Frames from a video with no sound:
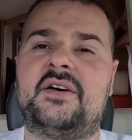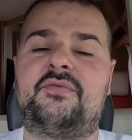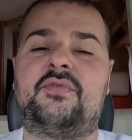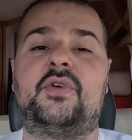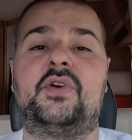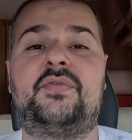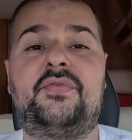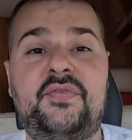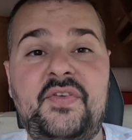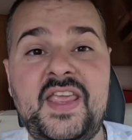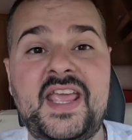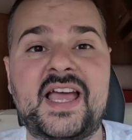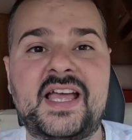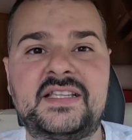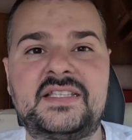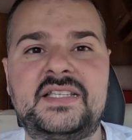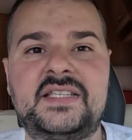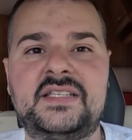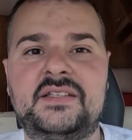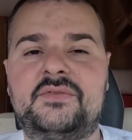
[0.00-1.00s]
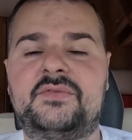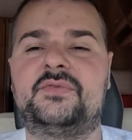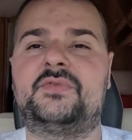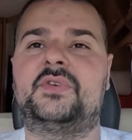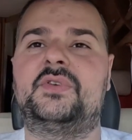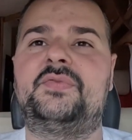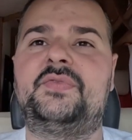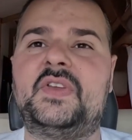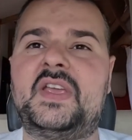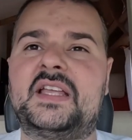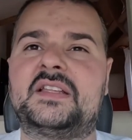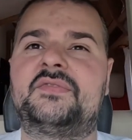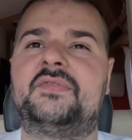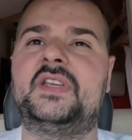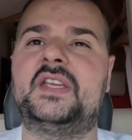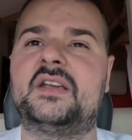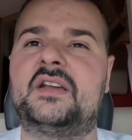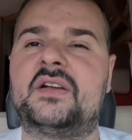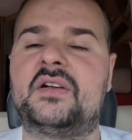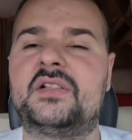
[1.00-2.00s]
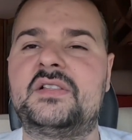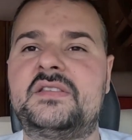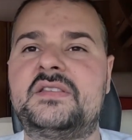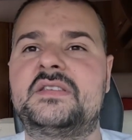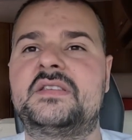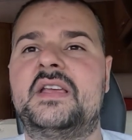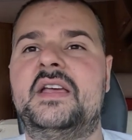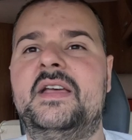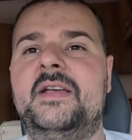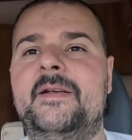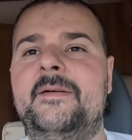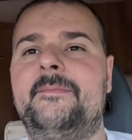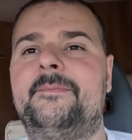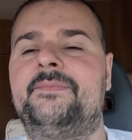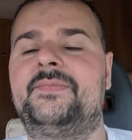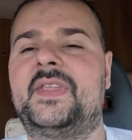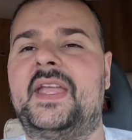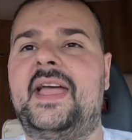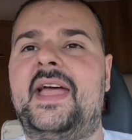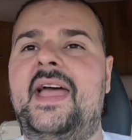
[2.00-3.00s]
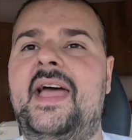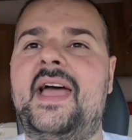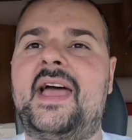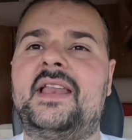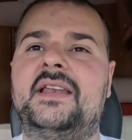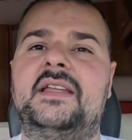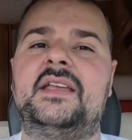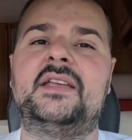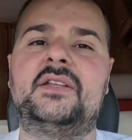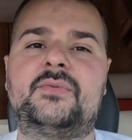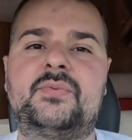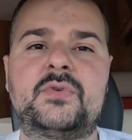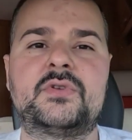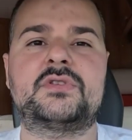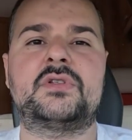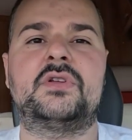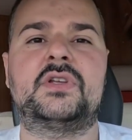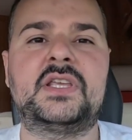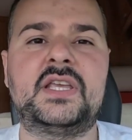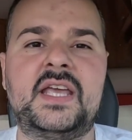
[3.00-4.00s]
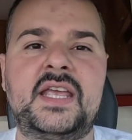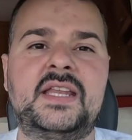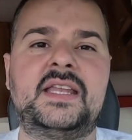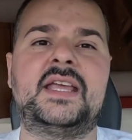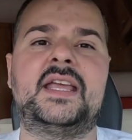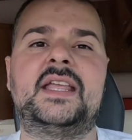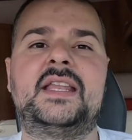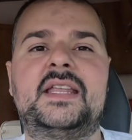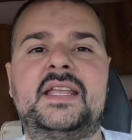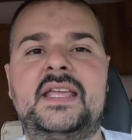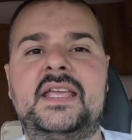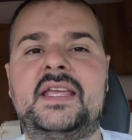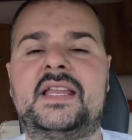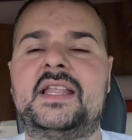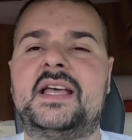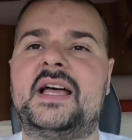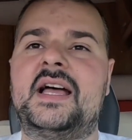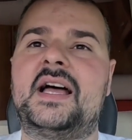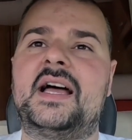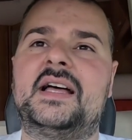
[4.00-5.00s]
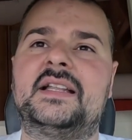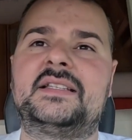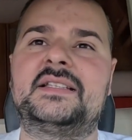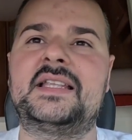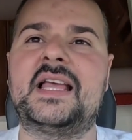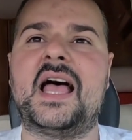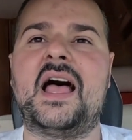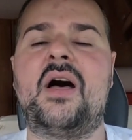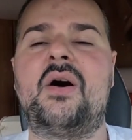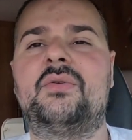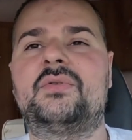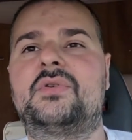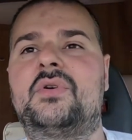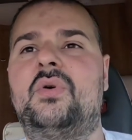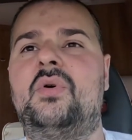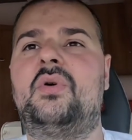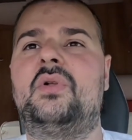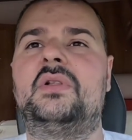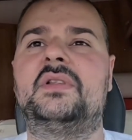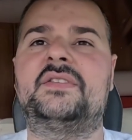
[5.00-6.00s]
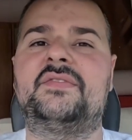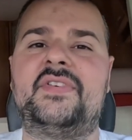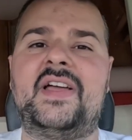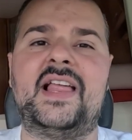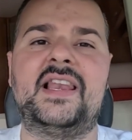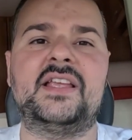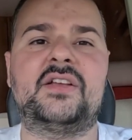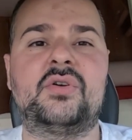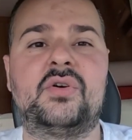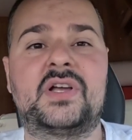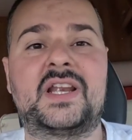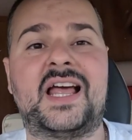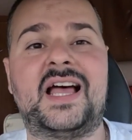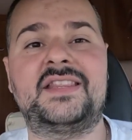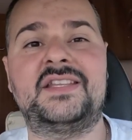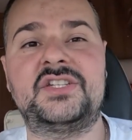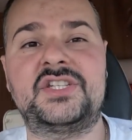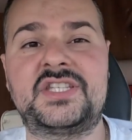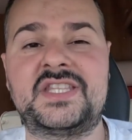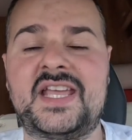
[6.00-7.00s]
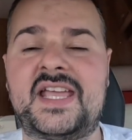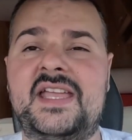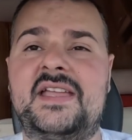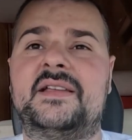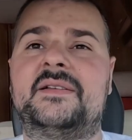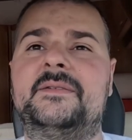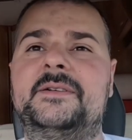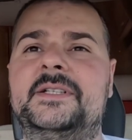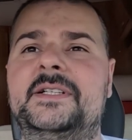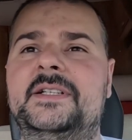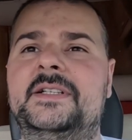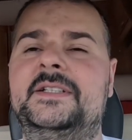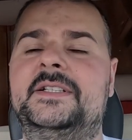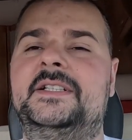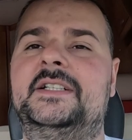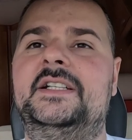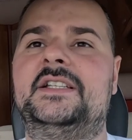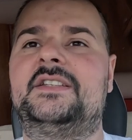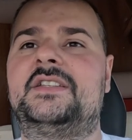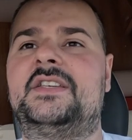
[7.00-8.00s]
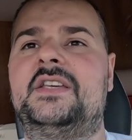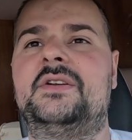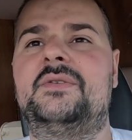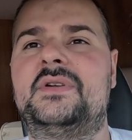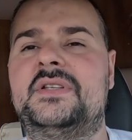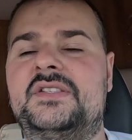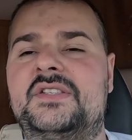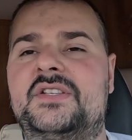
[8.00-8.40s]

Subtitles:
for Fiat vehicles, and it was located in a town called Veliko Gradište here in